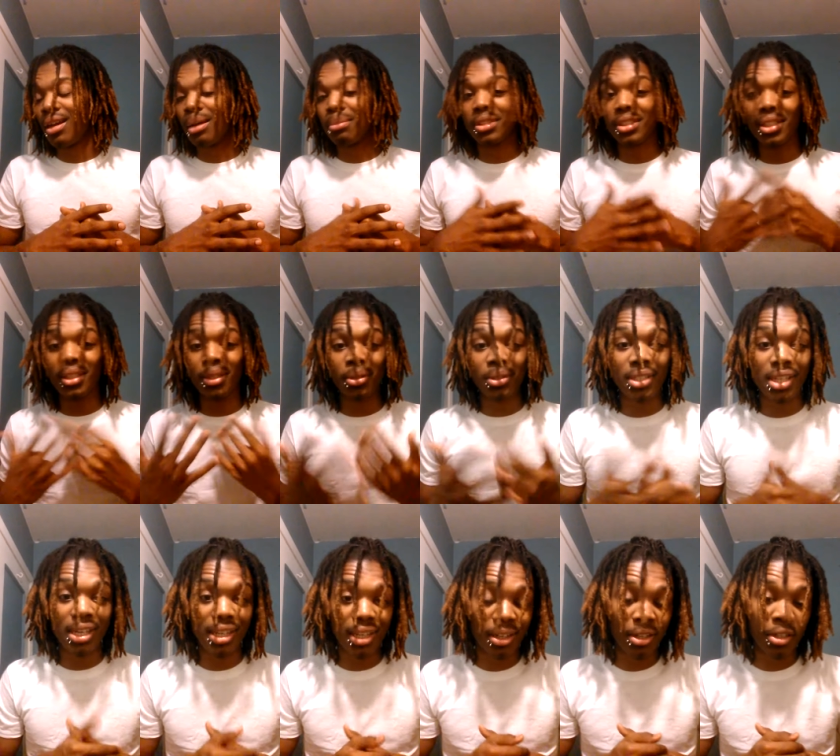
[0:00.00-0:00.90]
I'm still
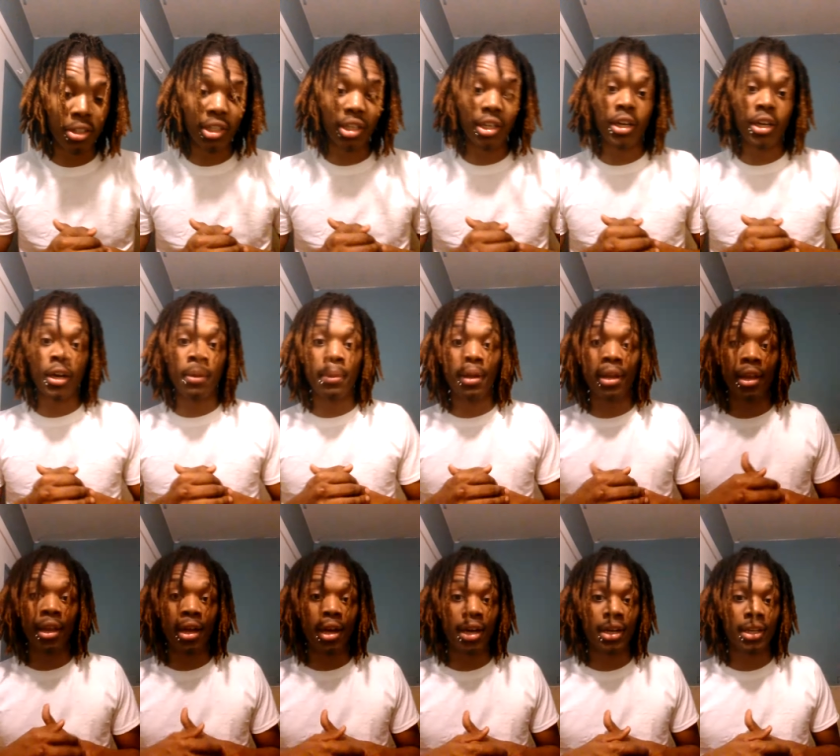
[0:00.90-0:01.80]
taking good care of my
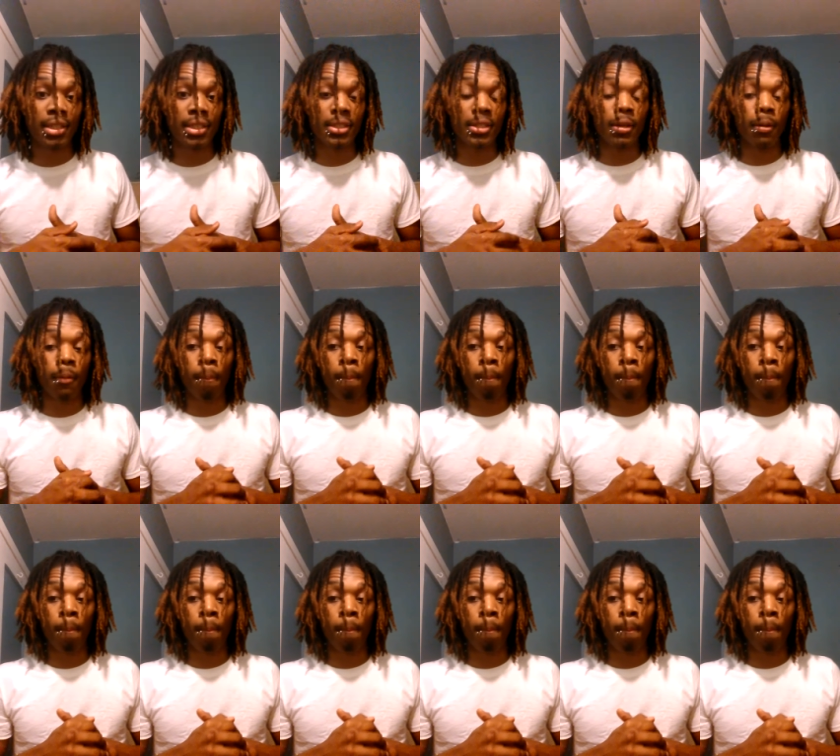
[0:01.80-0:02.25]
locks.